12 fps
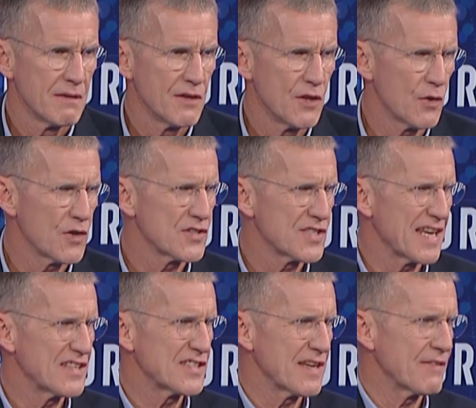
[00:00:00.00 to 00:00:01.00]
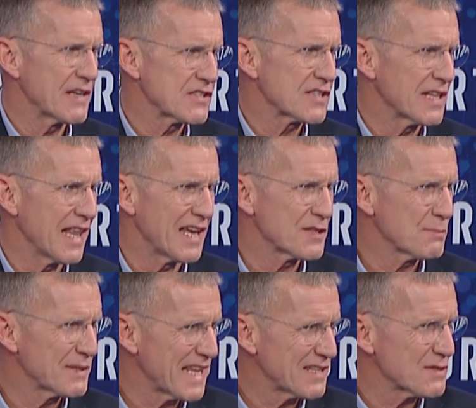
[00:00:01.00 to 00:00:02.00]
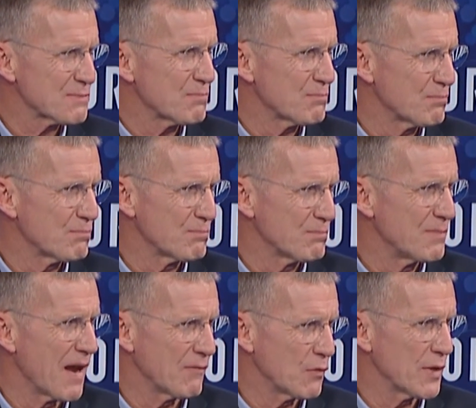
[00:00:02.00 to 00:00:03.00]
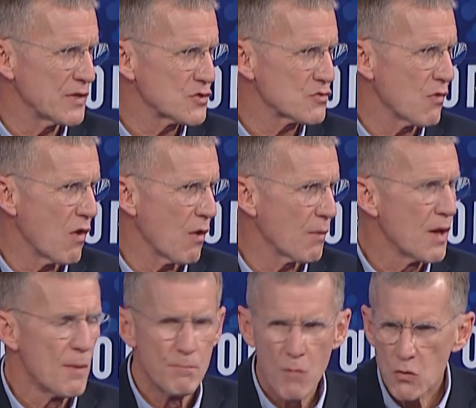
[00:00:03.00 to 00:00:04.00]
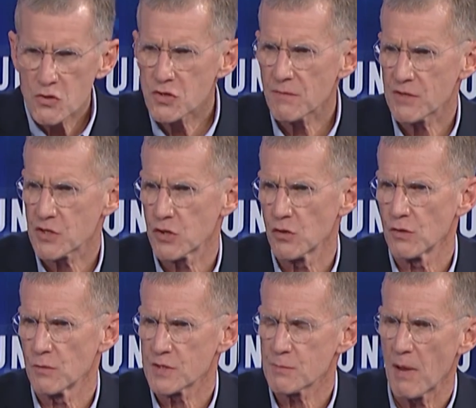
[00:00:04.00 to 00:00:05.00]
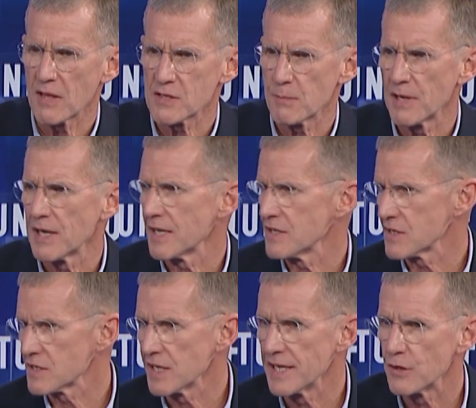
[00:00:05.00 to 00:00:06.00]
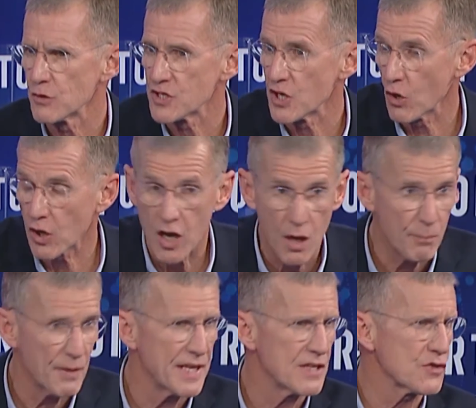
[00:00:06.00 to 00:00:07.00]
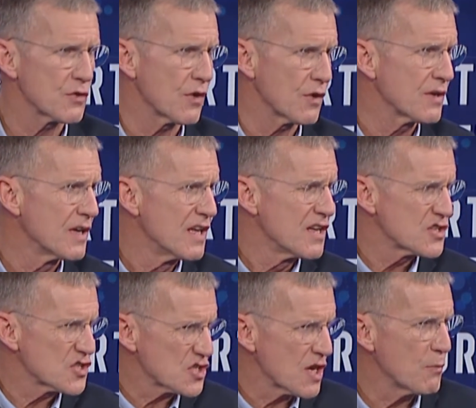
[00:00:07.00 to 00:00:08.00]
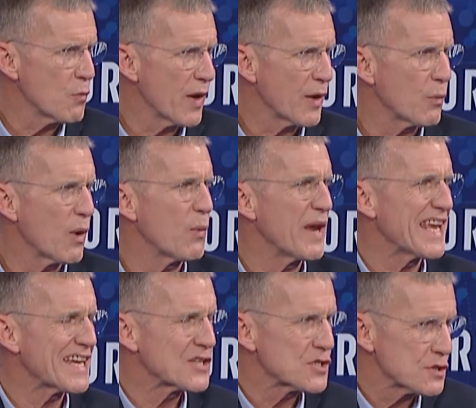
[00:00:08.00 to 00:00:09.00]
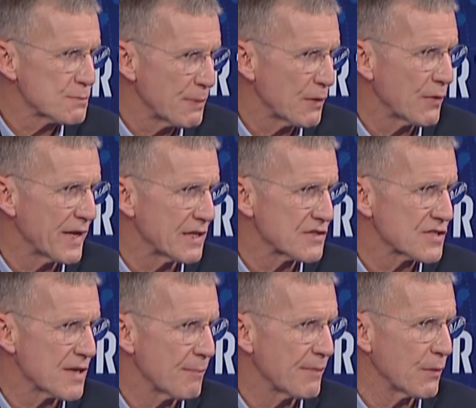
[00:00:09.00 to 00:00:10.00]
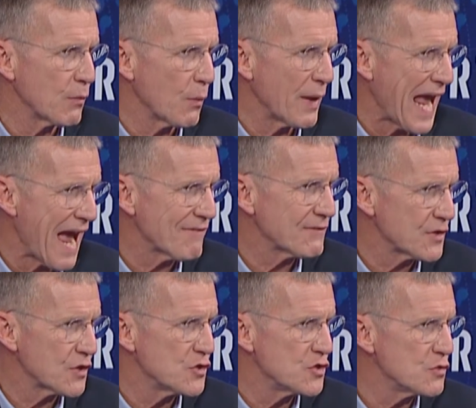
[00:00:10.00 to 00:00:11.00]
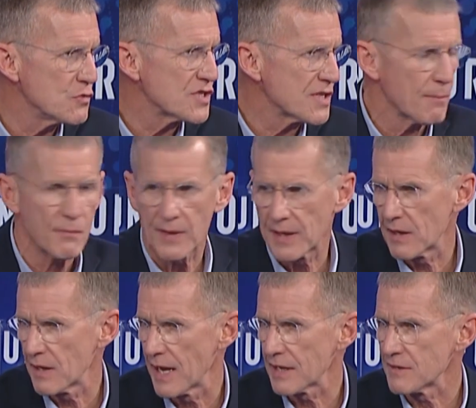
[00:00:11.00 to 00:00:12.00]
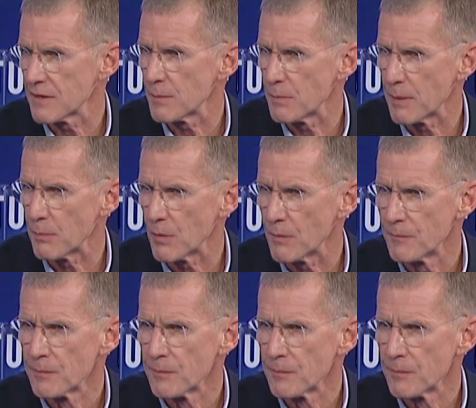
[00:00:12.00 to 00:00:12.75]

you know, you could say civics class, but that's not very strong. Most of us learn responsibilities as leaders in our companies and are somewhere where we experience something, where we have to do something connected to people.